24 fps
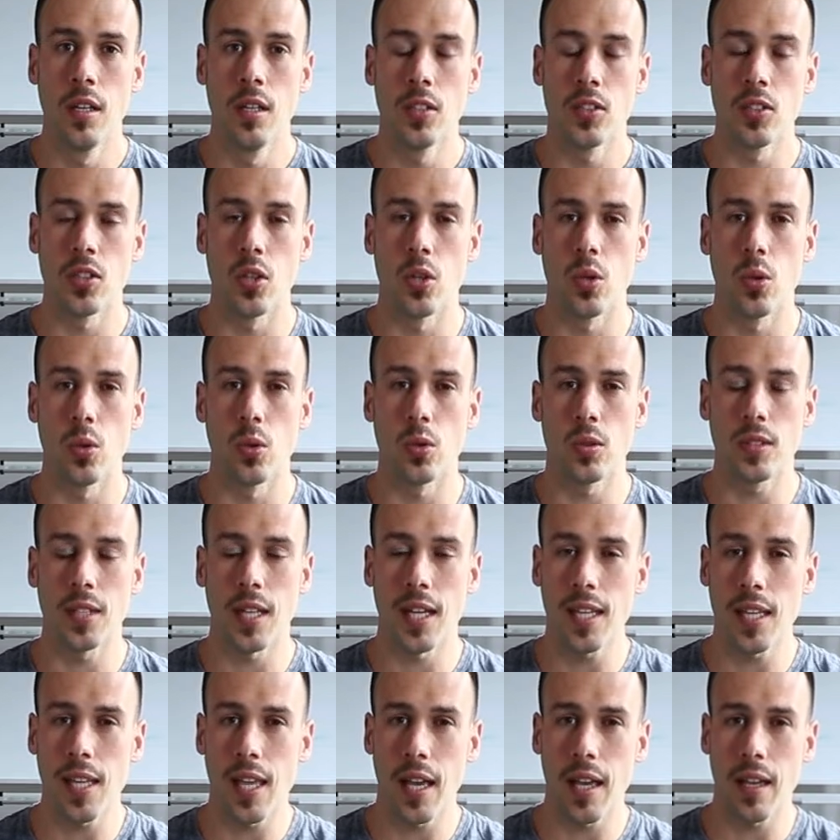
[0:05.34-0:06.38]
So
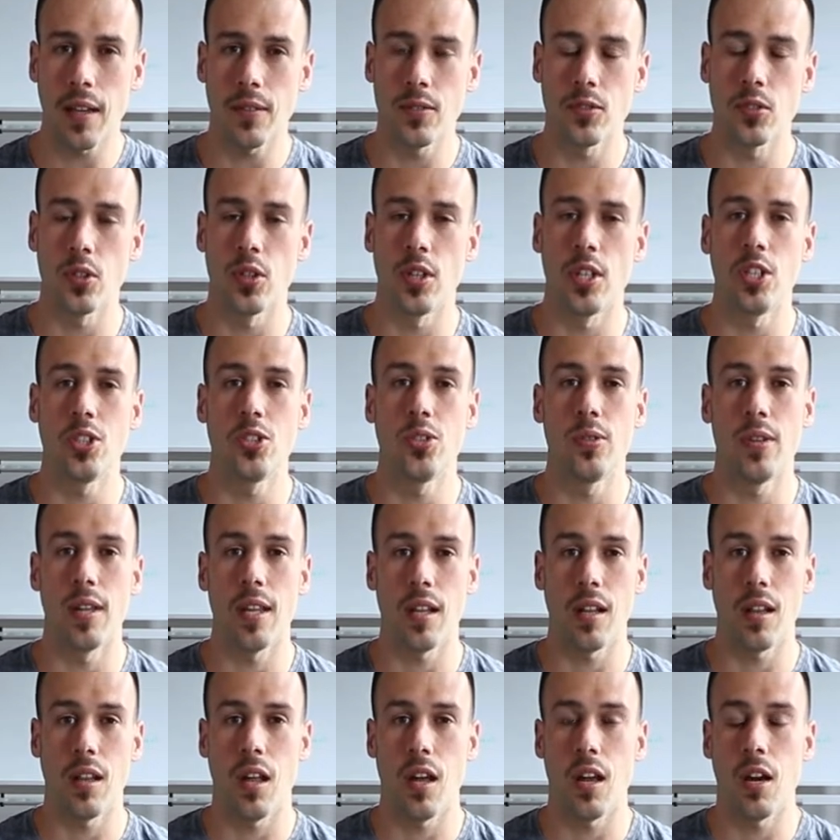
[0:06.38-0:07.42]
tight calves are an issue
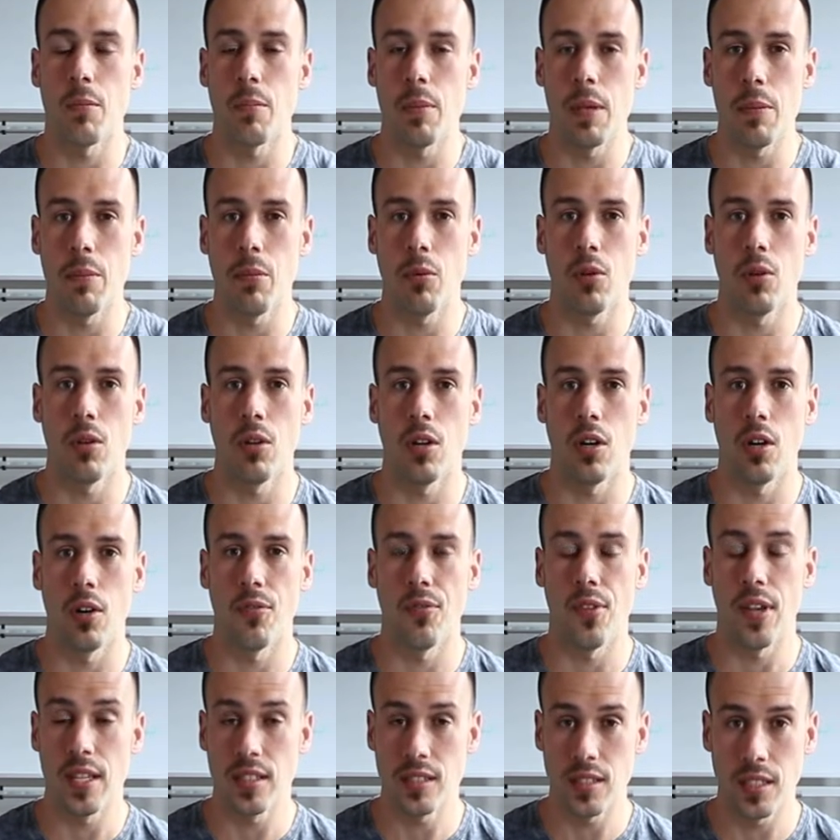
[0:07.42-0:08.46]
that a lot of people are
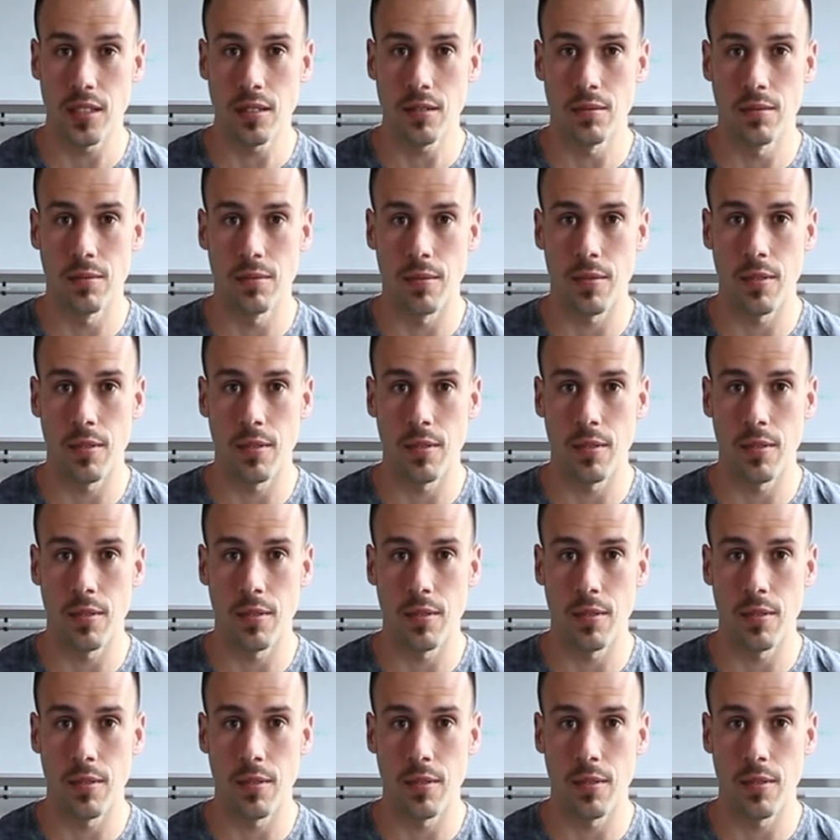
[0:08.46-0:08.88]
facing.